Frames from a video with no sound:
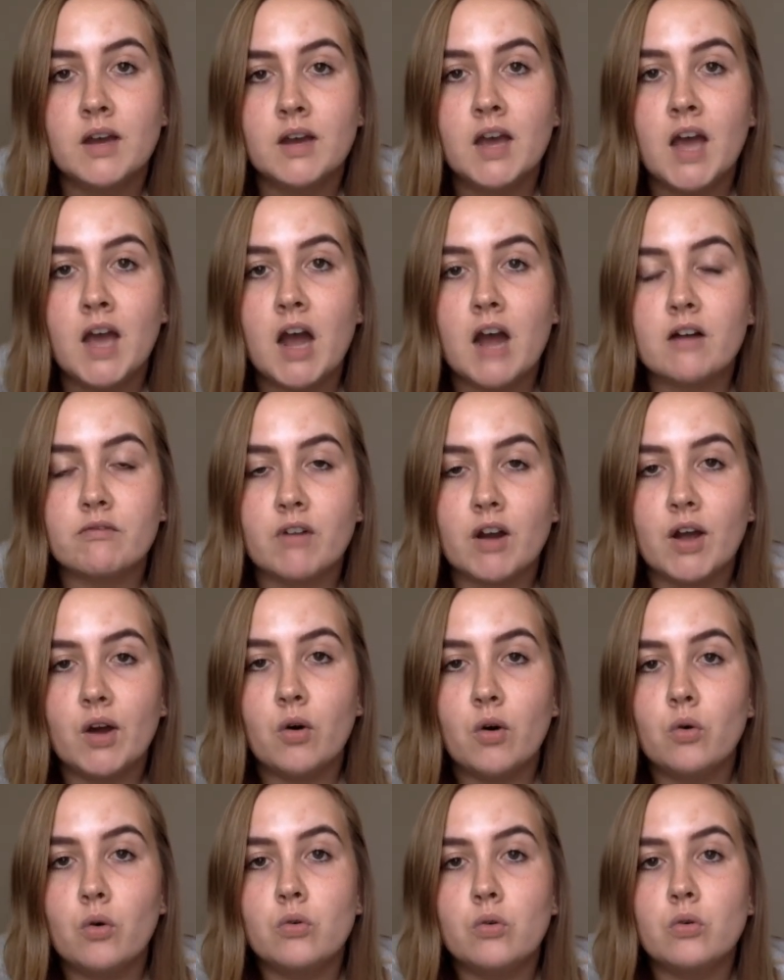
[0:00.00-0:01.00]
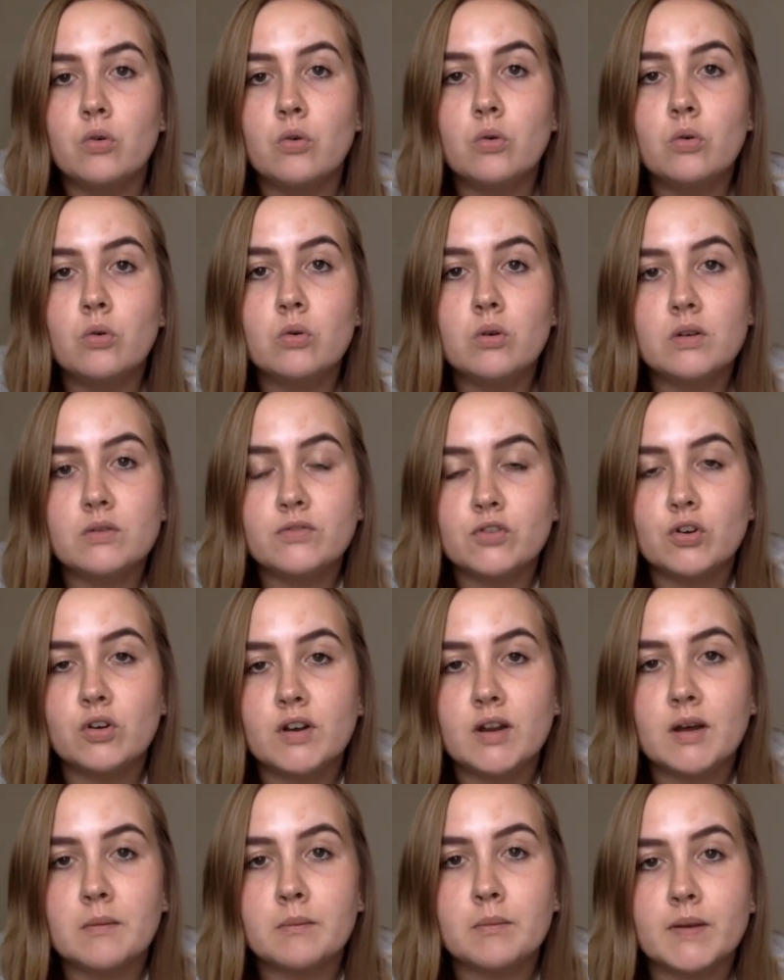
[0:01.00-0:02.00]
and write all of your
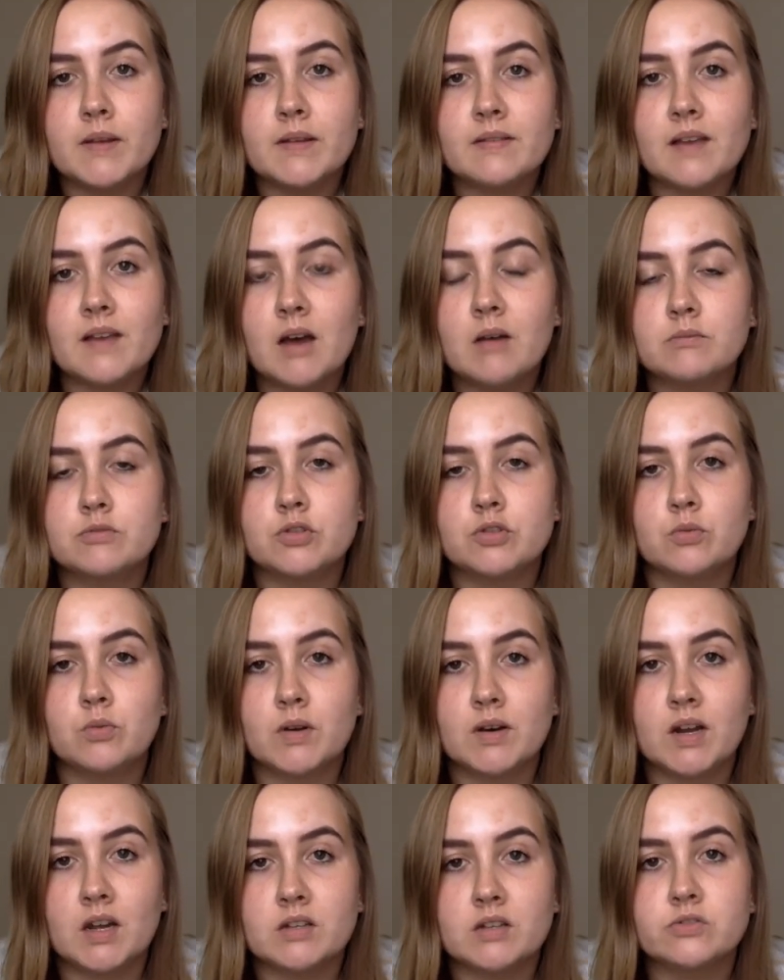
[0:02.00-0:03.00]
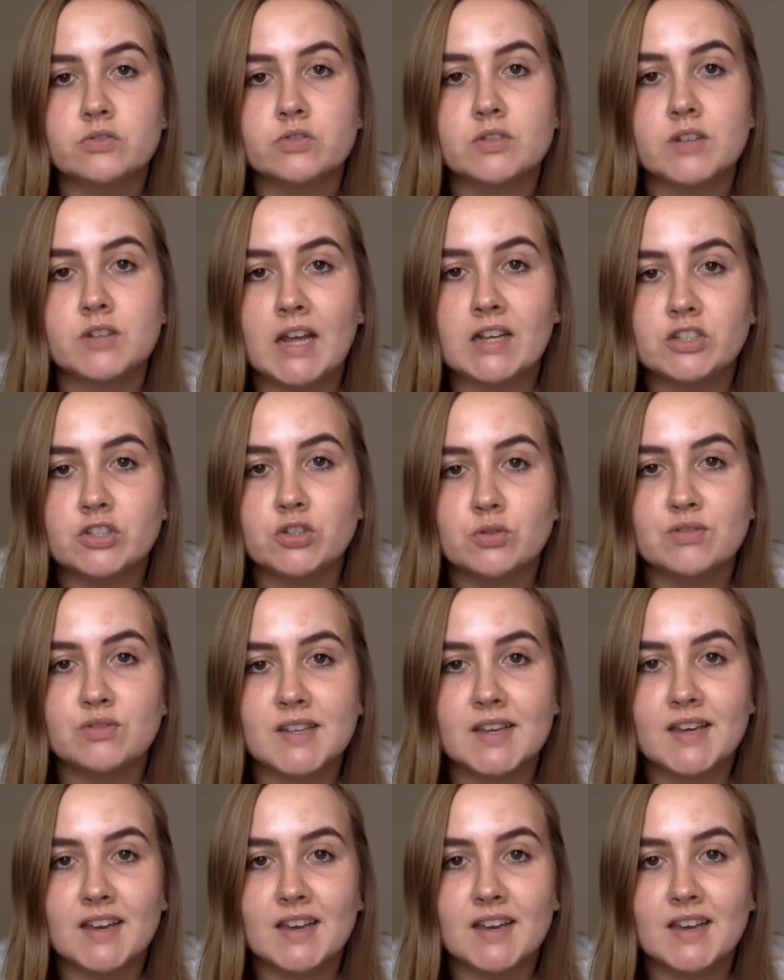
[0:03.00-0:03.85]
numbers up to 100 as you sing